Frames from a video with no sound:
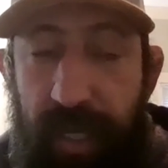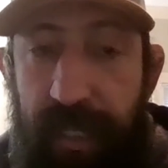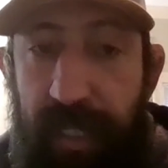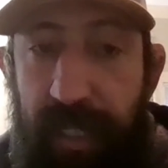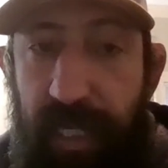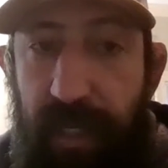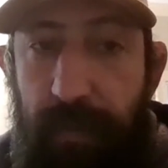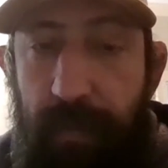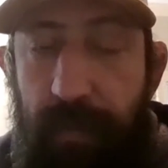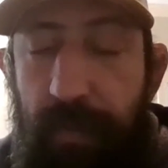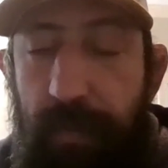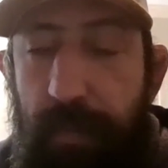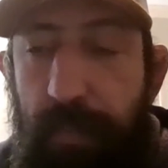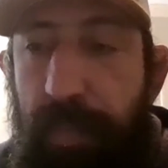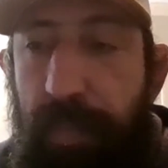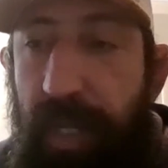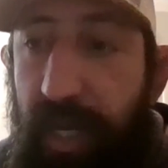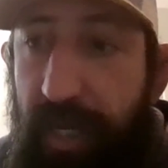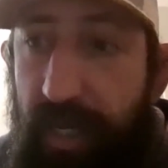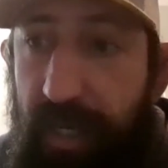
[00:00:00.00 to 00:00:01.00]
And they can,
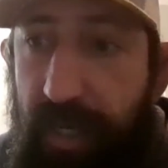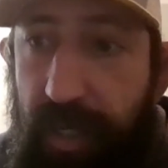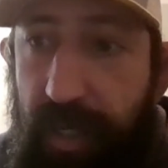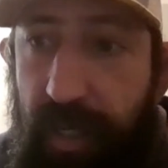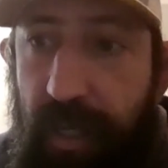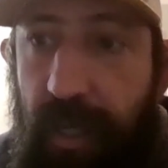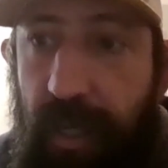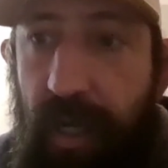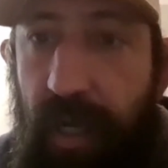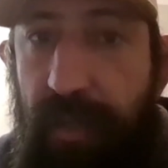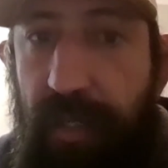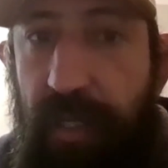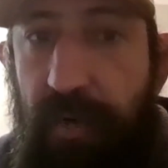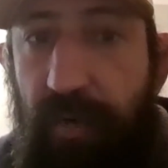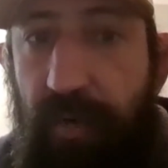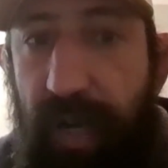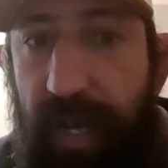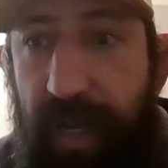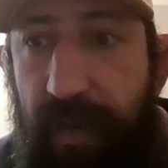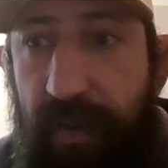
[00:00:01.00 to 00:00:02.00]
but on the
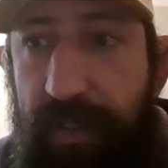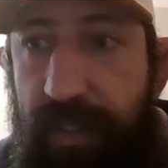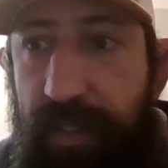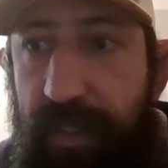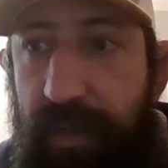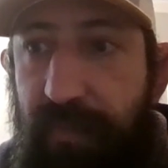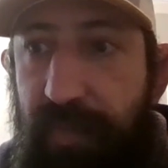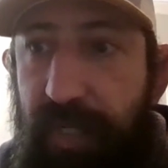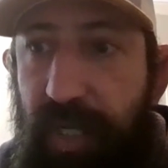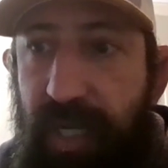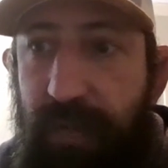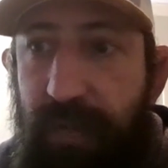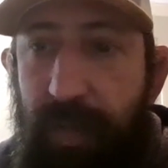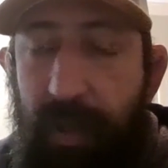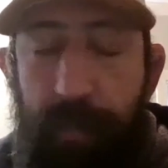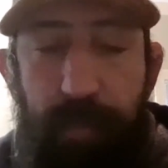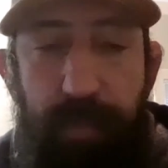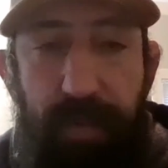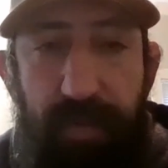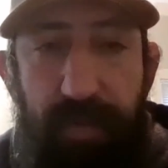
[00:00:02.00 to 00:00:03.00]
ground, if we're talking
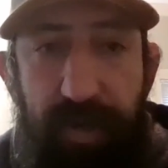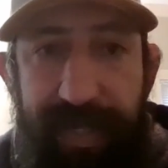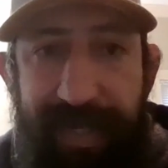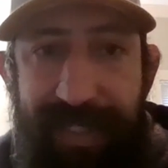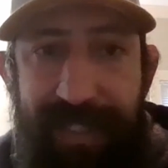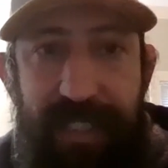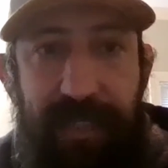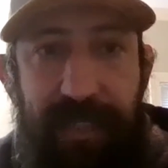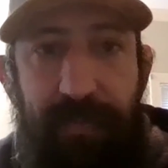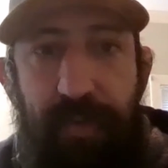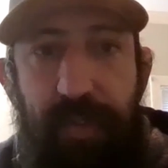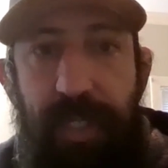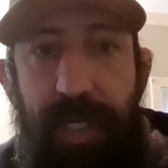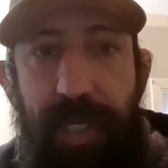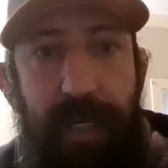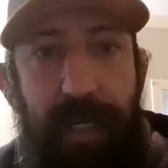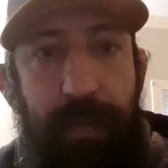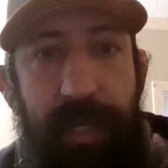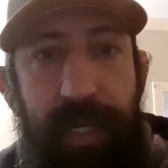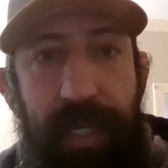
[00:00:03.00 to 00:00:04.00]
about police, if we're
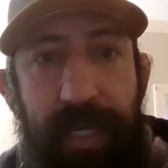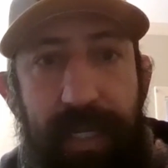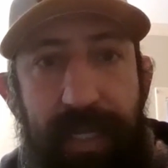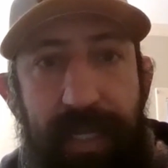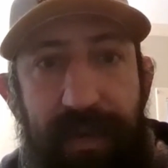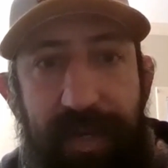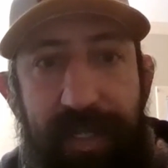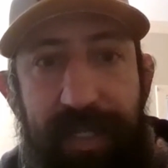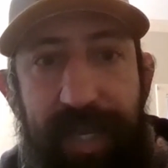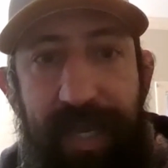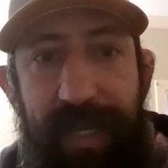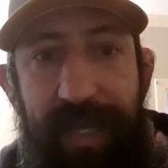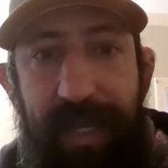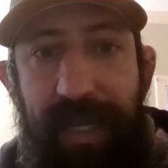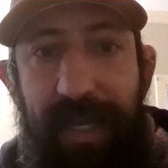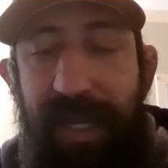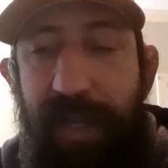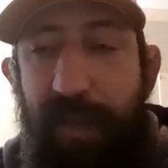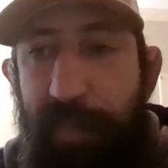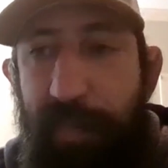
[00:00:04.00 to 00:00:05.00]
talking about anything like that,
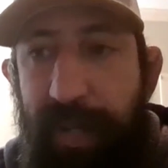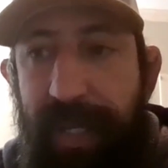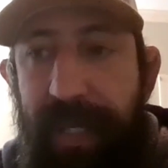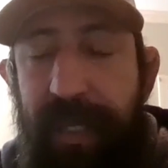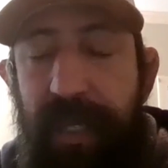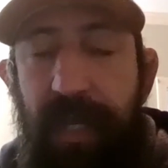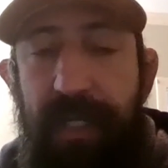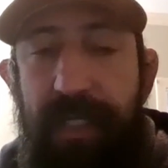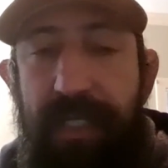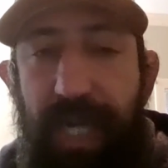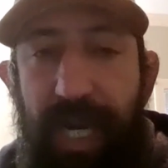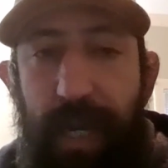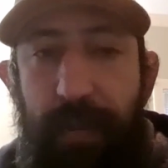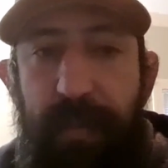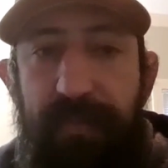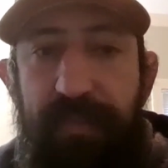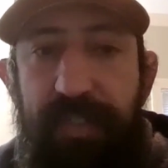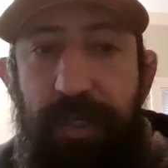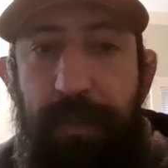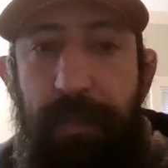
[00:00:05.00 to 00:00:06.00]
being on
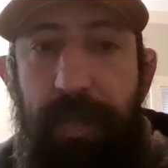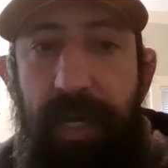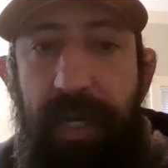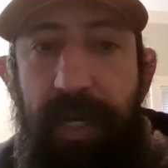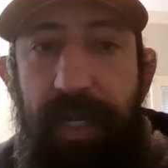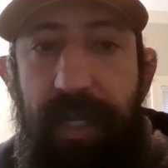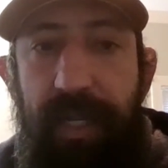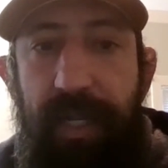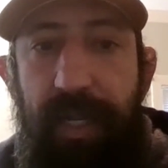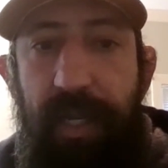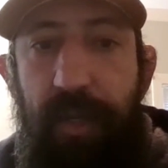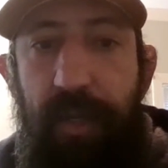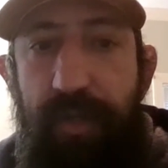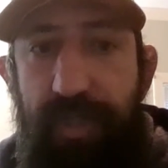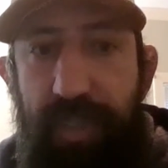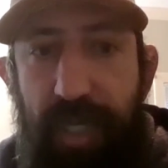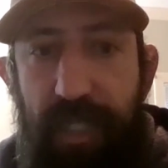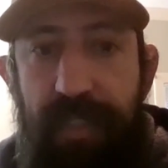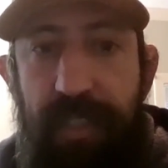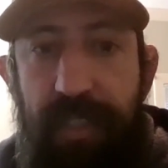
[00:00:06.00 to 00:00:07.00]
top of somebody
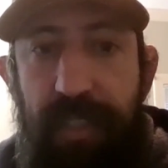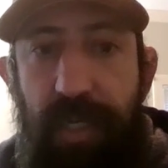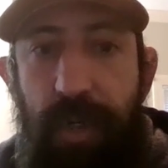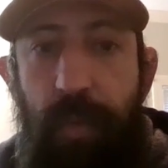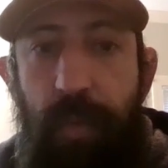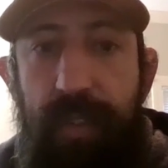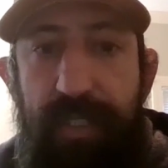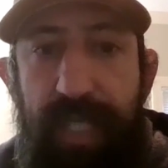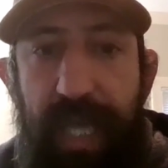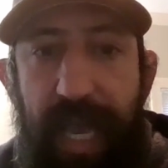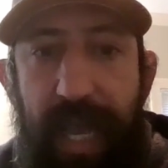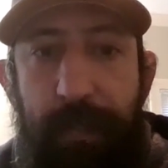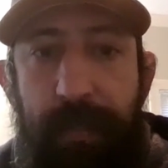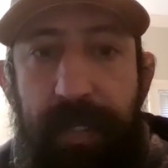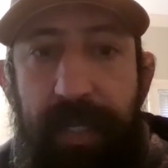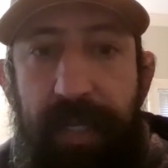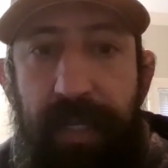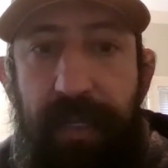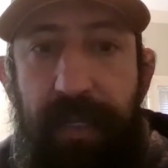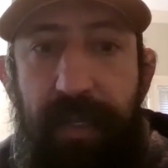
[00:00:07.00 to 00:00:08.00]
who doesn't know what's
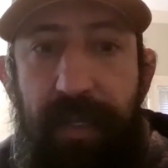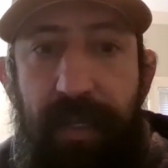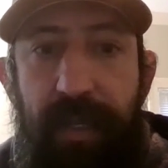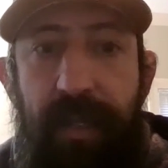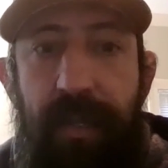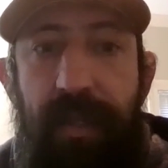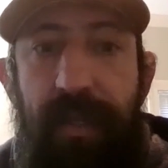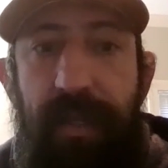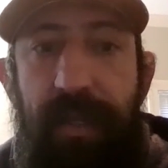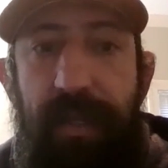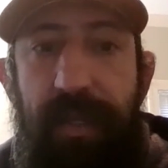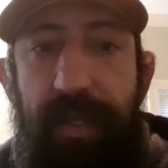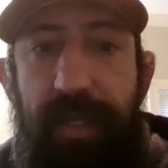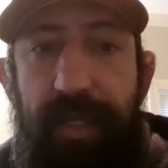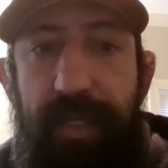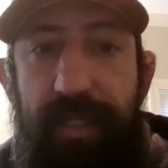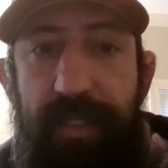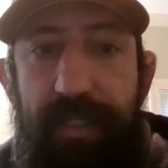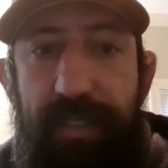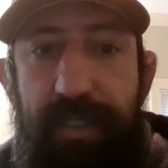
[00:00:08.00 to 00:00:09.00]
happening
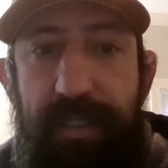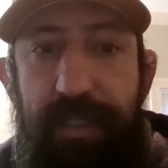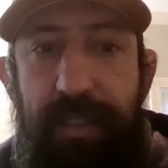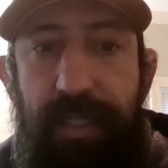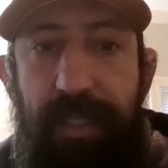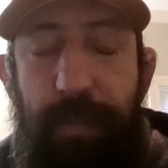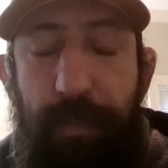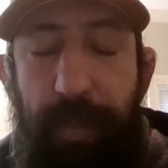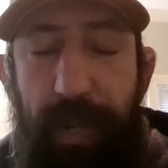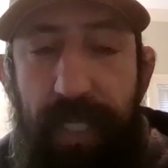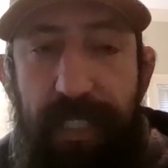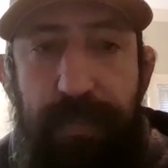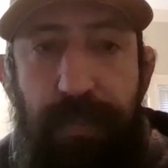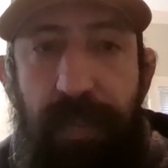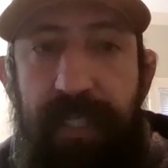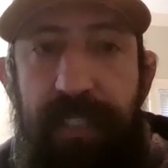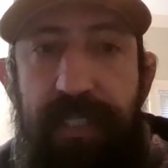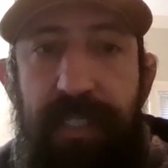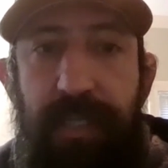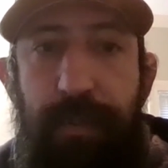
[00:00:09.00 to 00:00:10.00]
is the
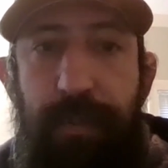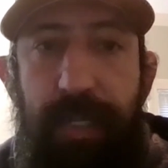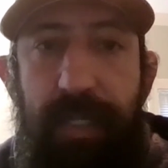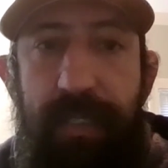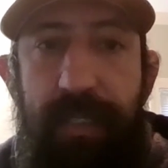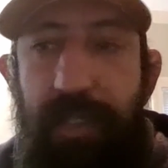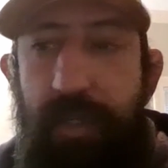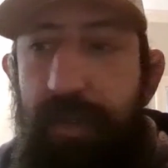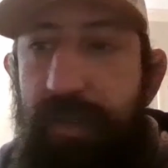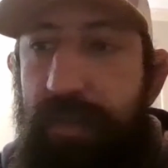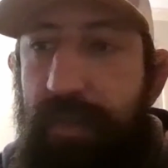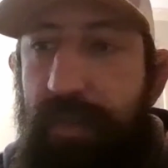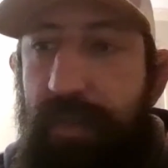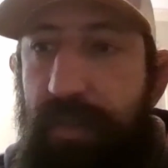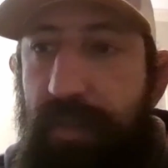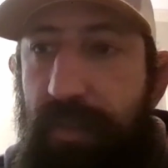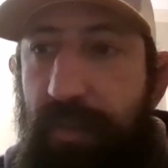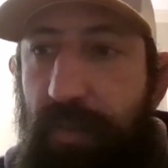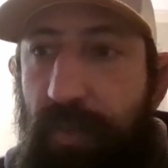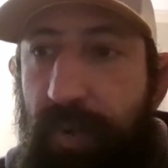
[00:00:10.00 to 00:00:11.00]
best place to be. So
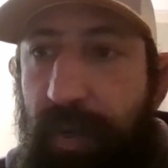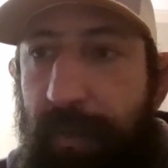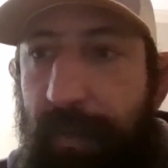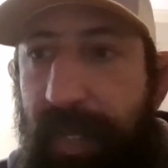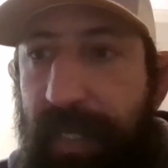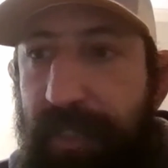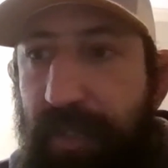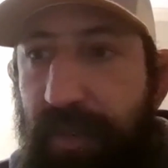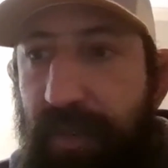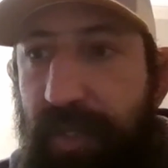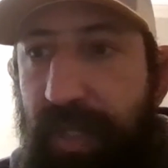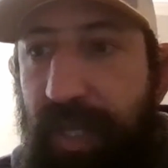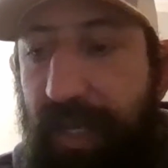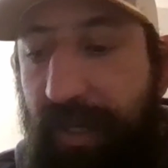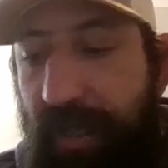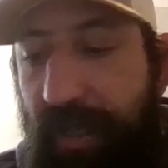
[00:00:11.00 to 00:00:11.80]
we make sure